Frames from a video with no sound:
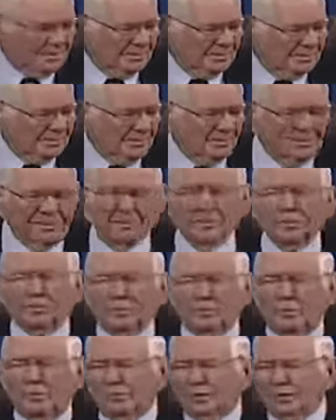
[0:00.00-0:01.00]
You're, you're
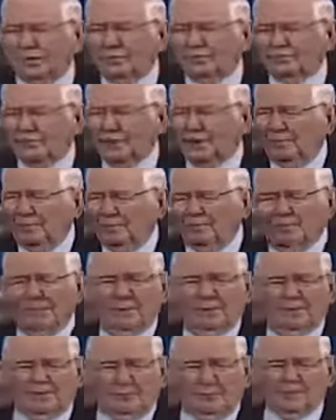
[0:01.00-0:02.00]
quoting from
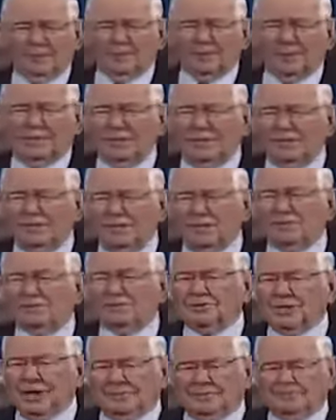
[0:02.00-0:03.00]
1
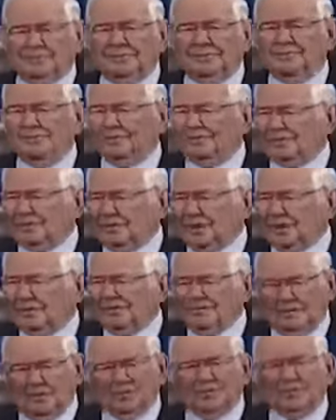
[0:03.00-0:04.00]
Corinthians chapter 15,